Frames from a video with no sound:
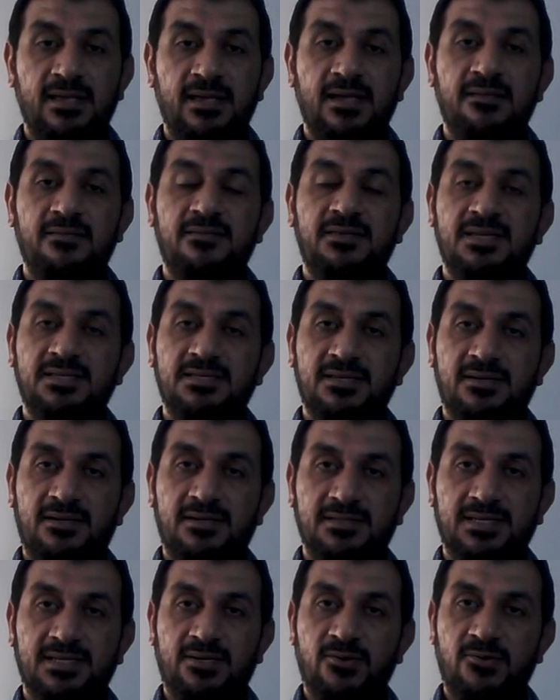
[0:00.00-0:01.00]
And these
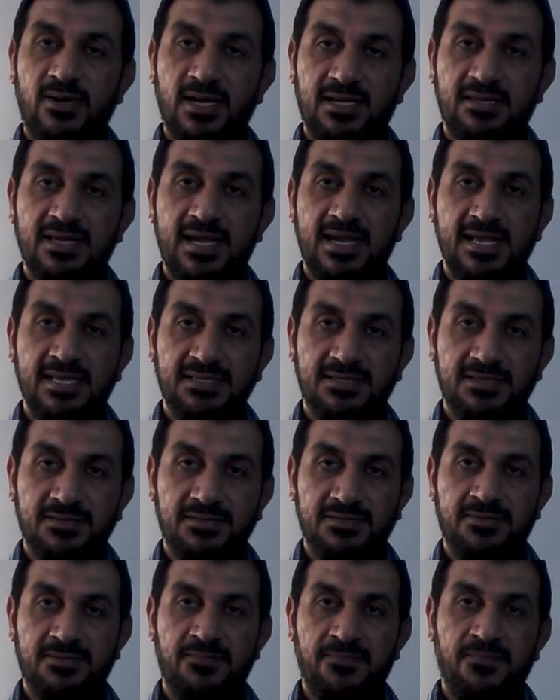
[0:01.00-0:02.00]
are the correct
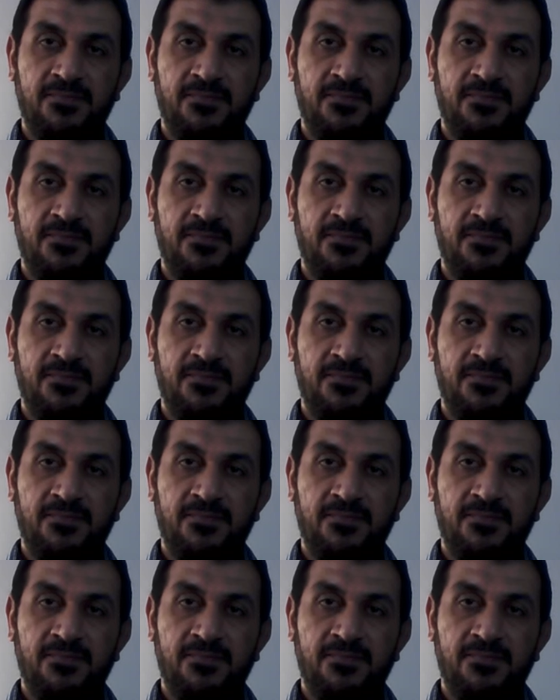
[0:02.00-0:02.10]
answers.